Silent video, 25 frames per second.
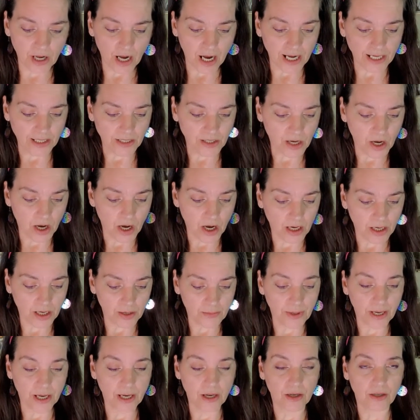I'd talk
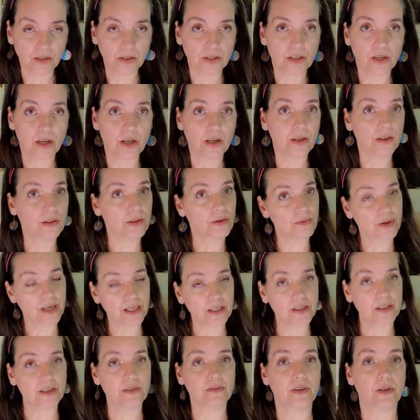about the
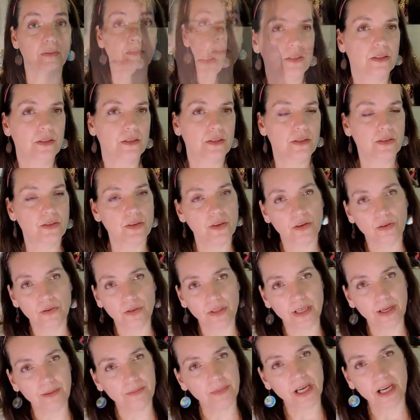rest of them. So,
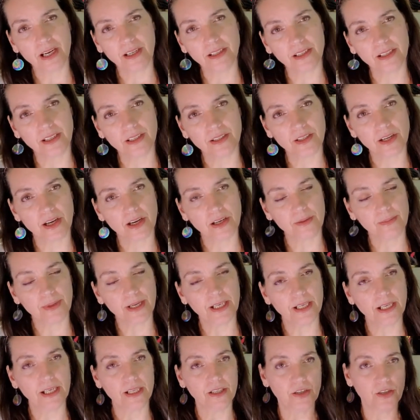and I'm not going to talk
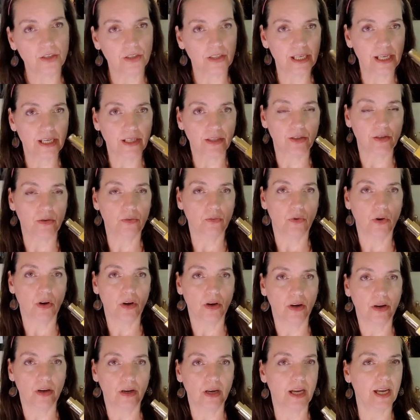about Angelique
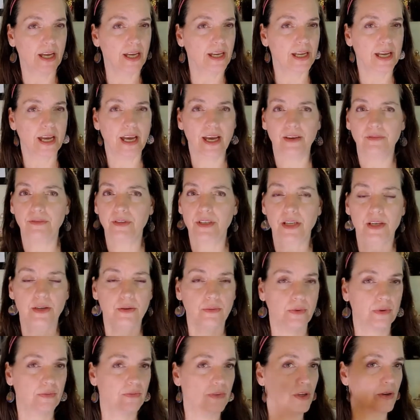Noir. I have done a
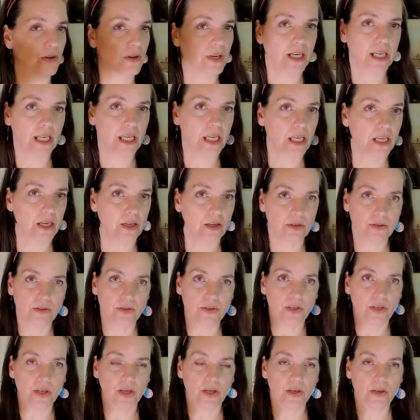review on it years
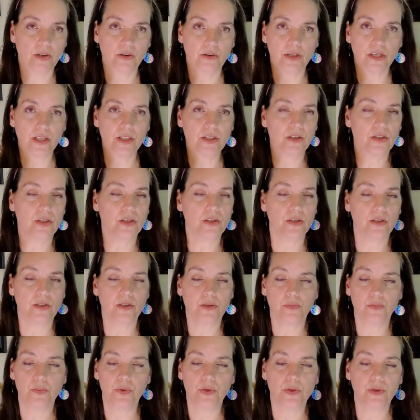ago. It's just
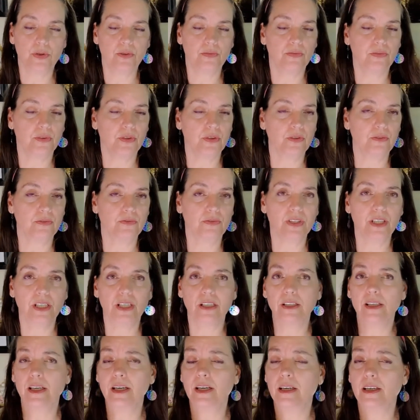this beautiful
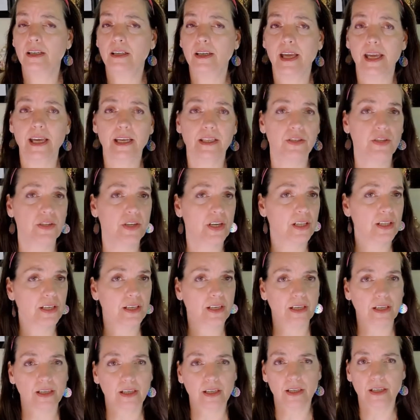vanilla,
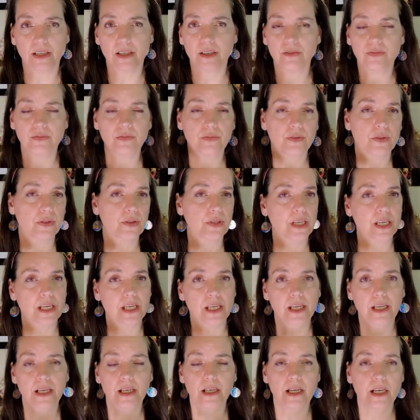angelica,
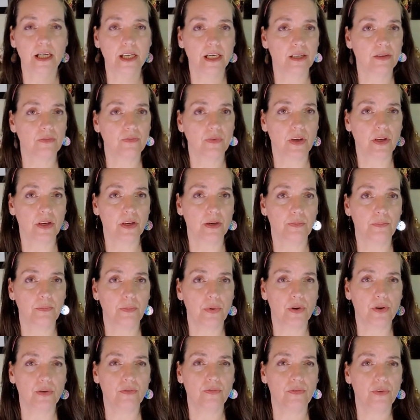fruity kind of a
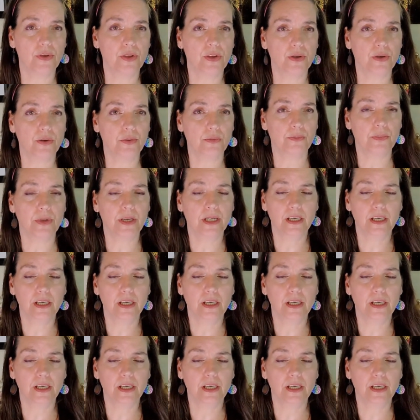perfume.